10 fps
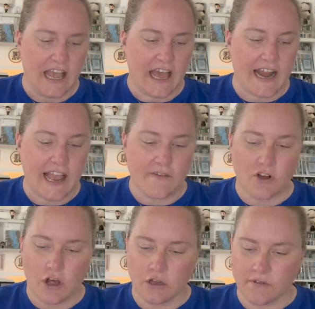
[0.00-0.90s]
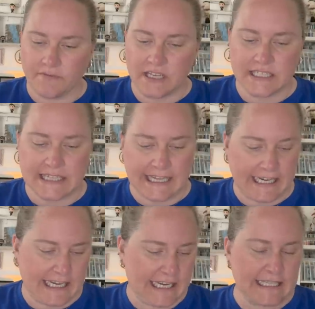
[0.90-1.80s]
And I have all of these
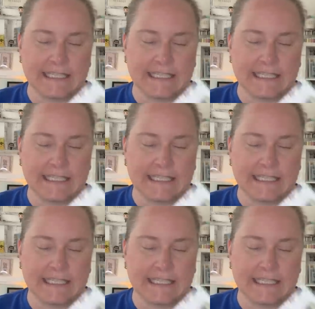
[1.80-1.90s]
ladies.